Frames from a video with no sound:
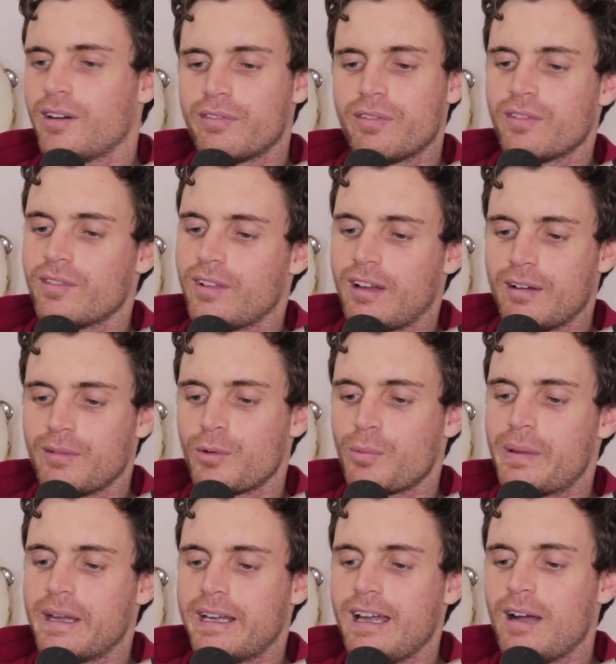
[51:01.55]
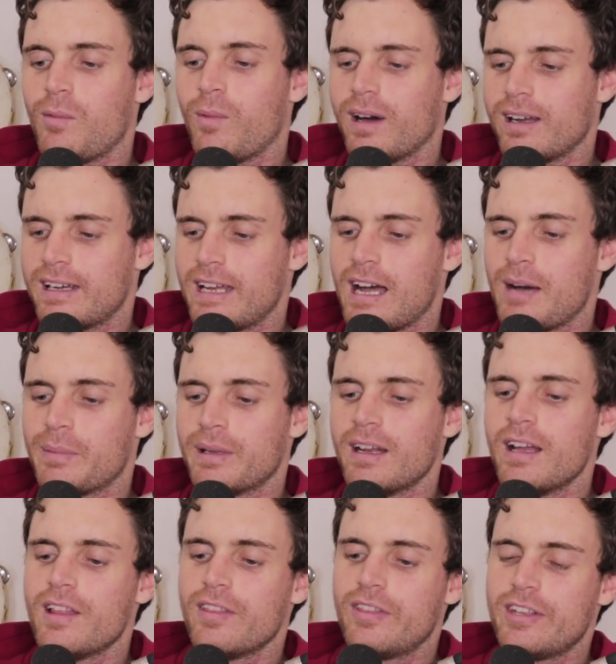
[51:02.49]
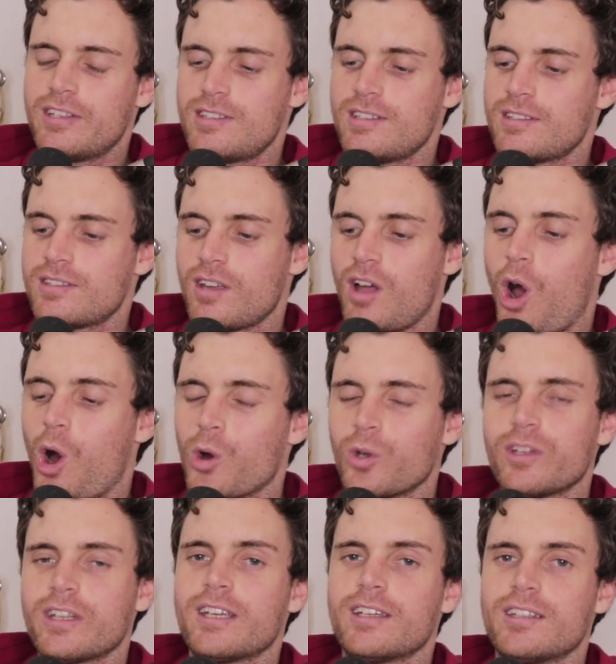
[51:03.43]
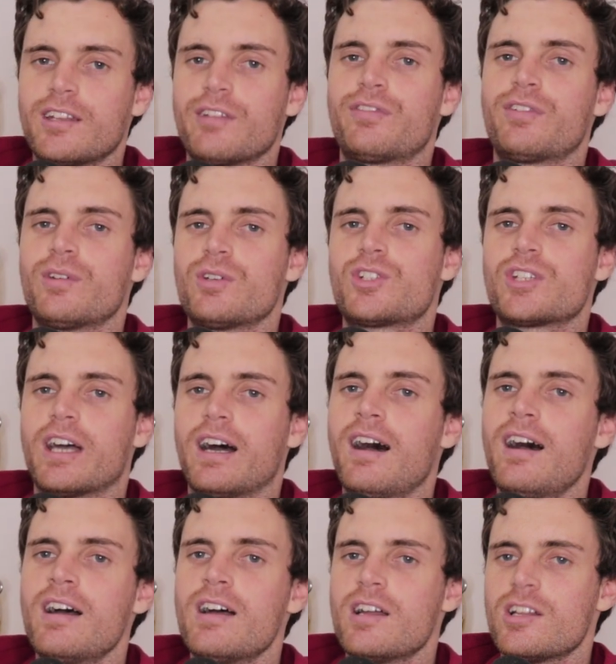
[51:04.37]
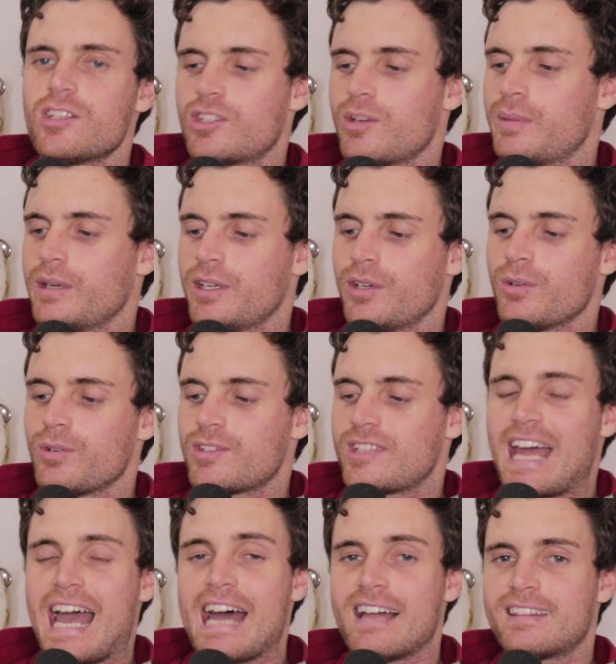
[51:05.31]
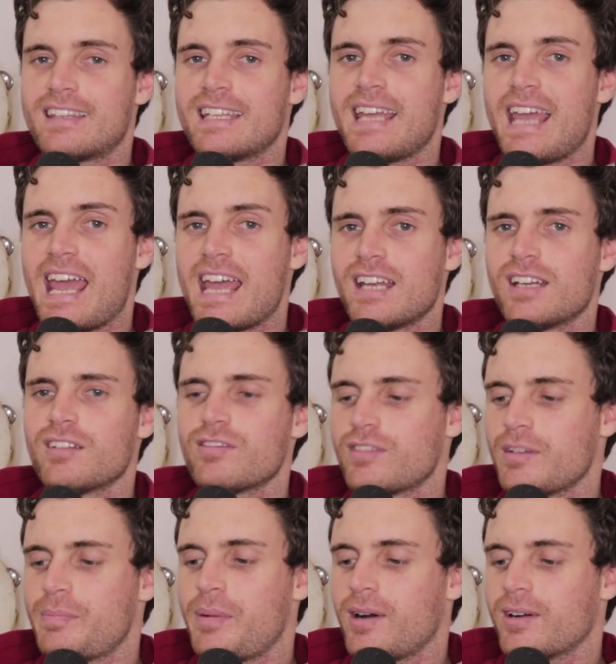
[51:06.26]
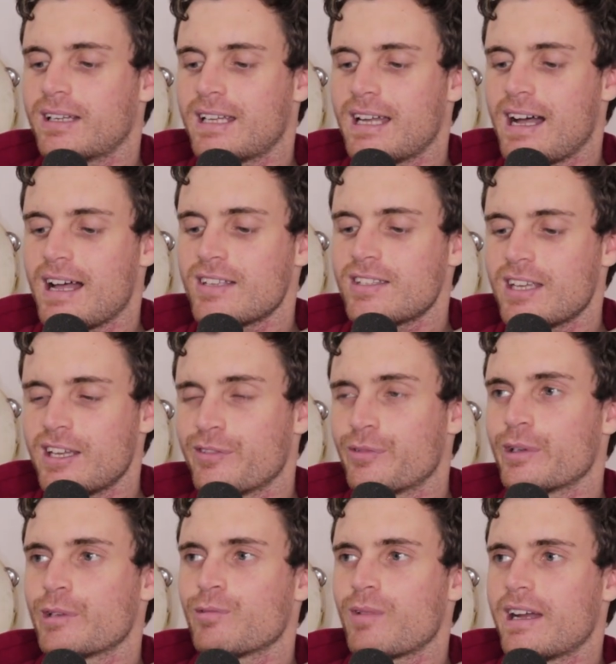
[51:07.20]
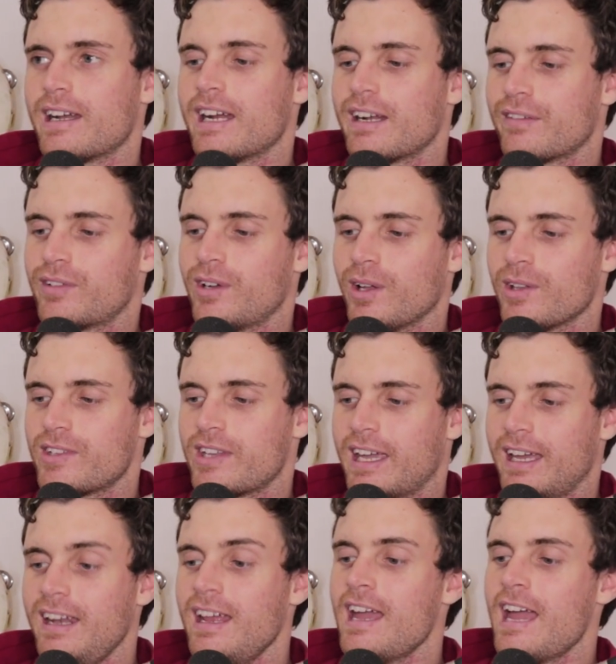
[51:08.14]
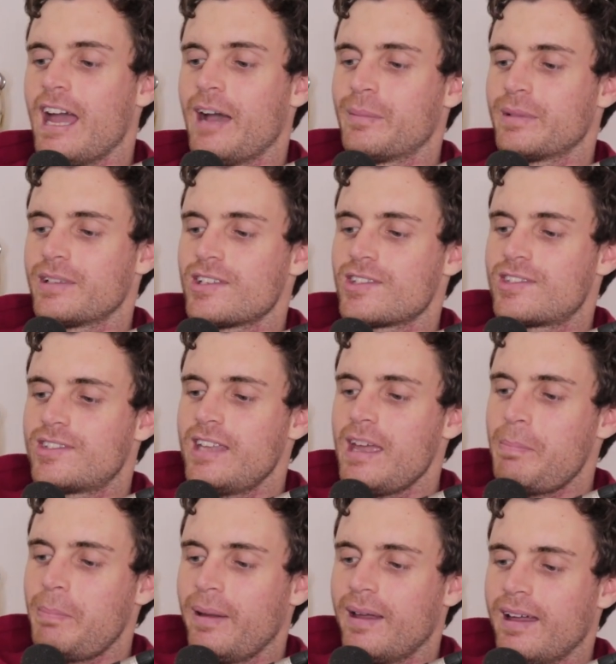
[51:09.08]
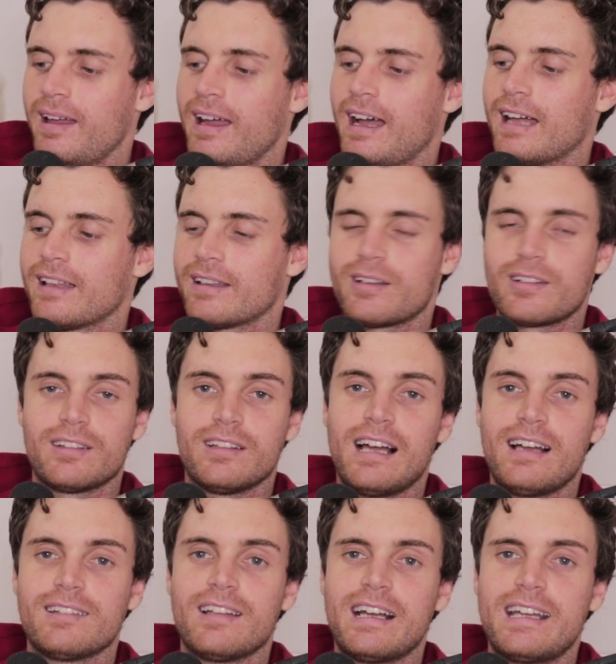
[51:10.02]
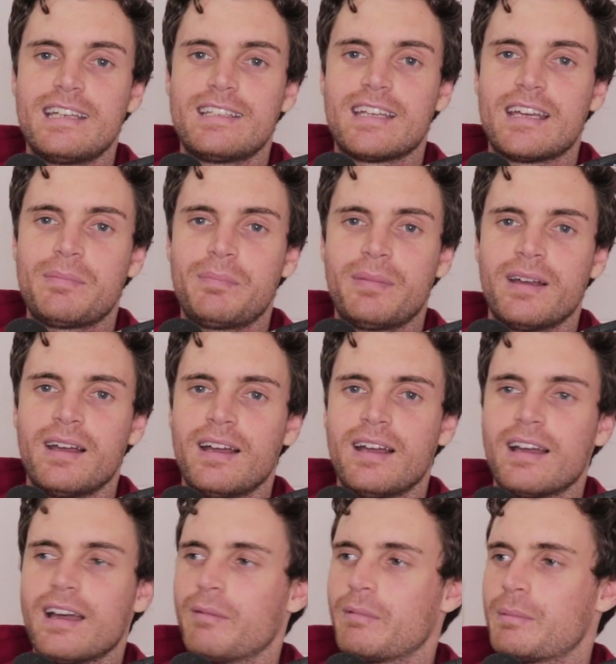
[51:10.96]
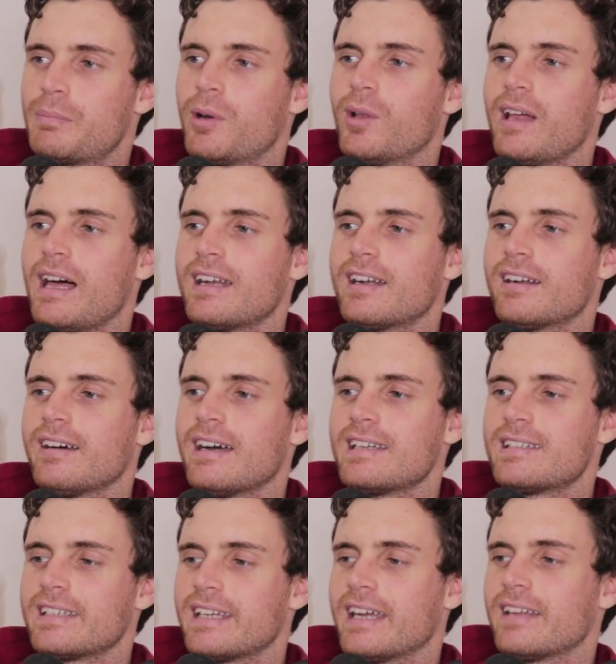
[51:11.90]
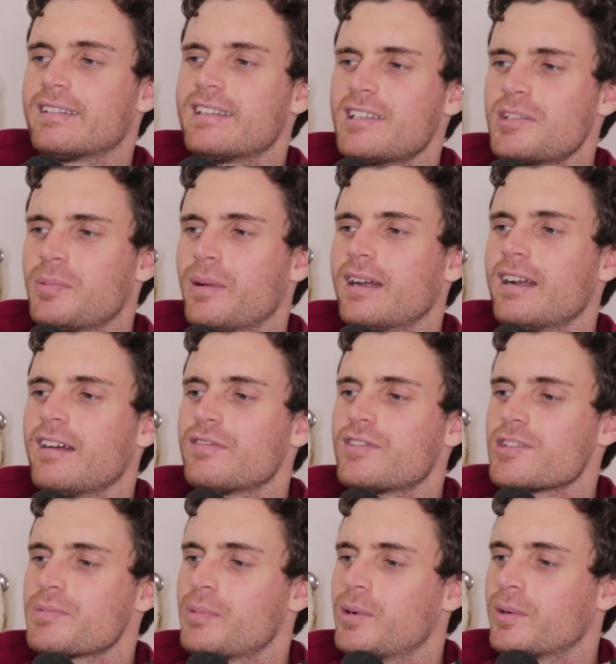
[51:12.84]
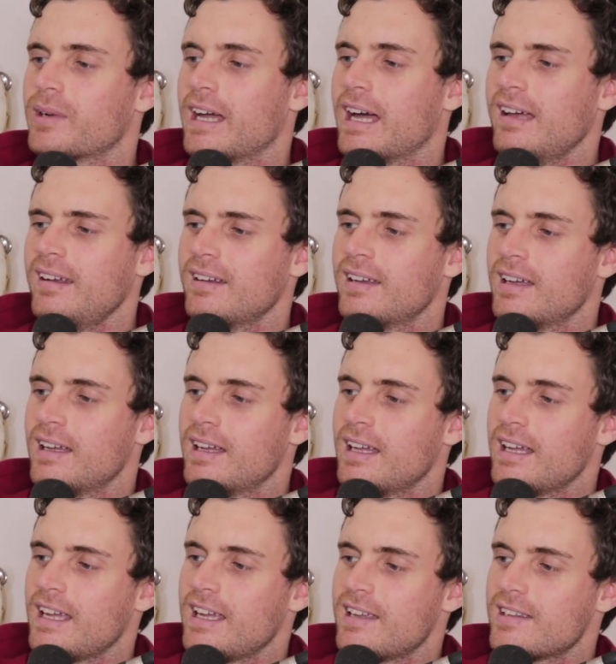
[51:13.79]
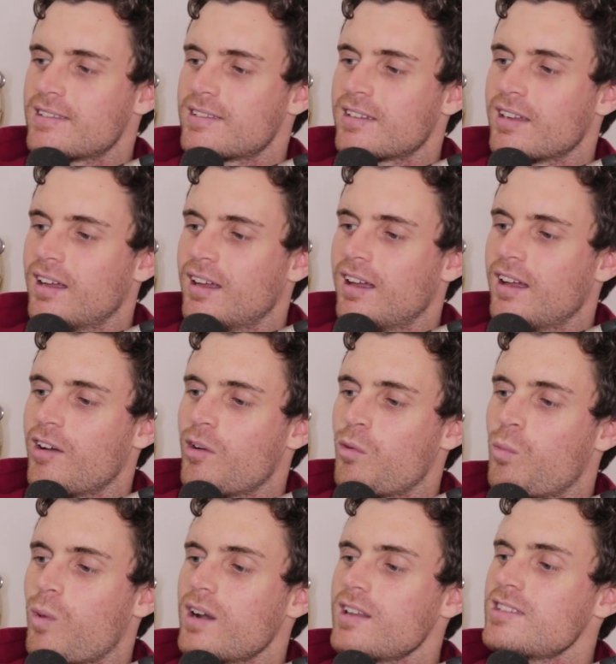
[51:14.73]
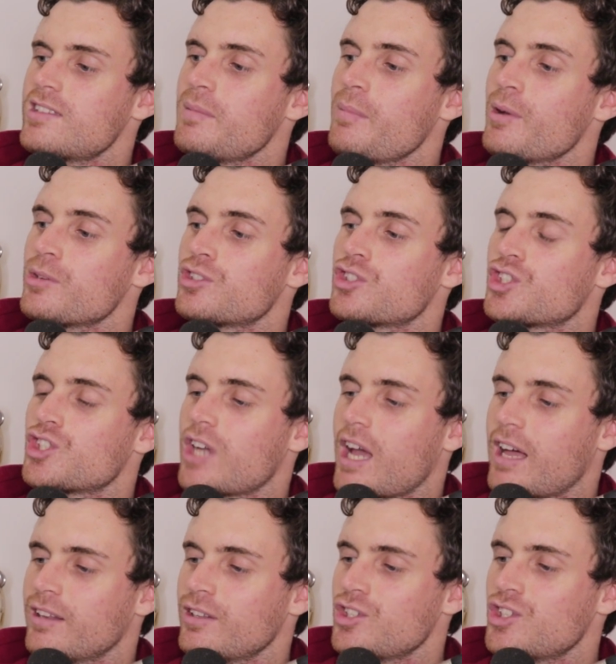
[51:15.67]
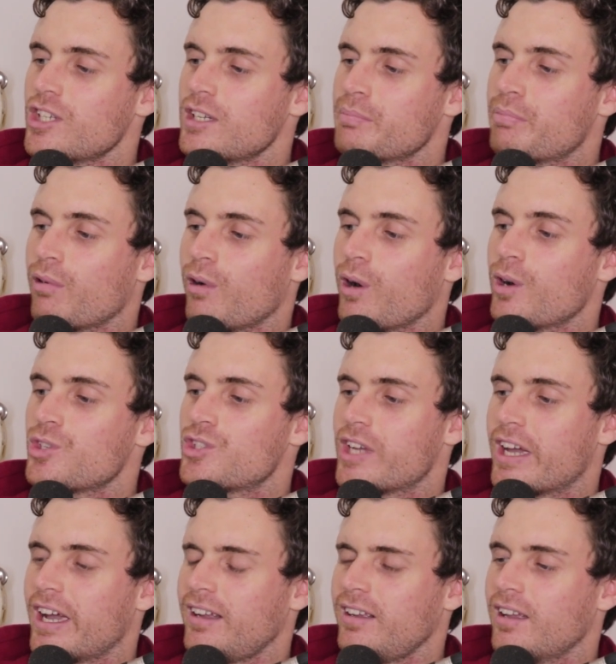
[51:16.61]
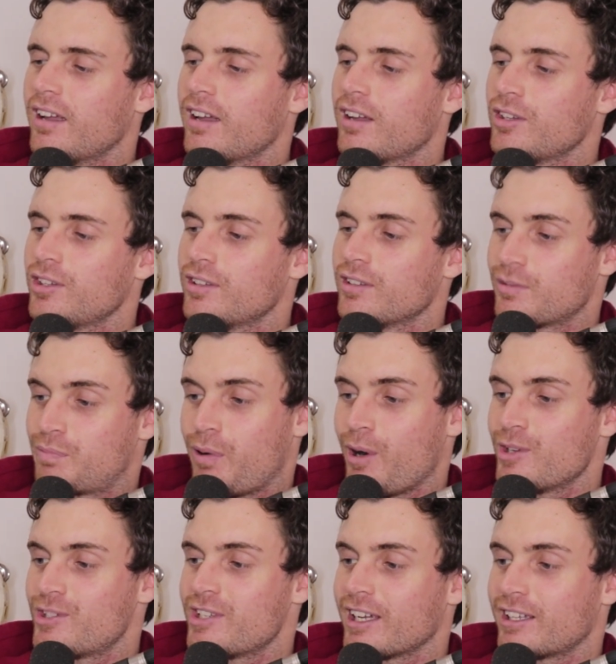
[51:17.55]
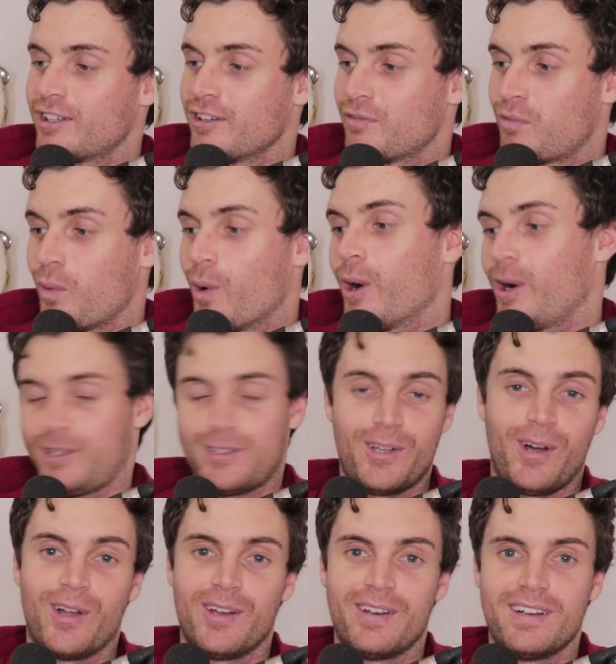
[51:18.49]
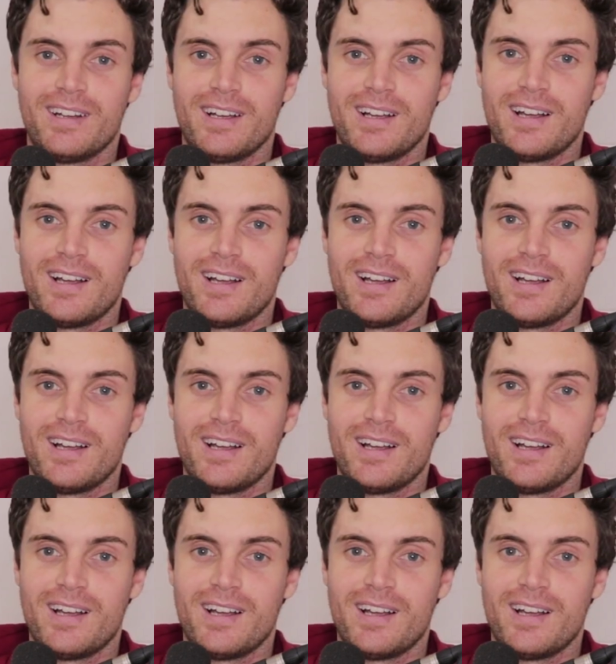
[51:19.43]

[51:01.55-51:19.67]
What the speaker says: All right, we'll pick out one now, but this is only in the future to be used at the end of the podcast if we run out of content, and we just dip, a little lucky dip, and we pull out an idea. This one I've just pulled out is, what is the most challenging project you've worked on?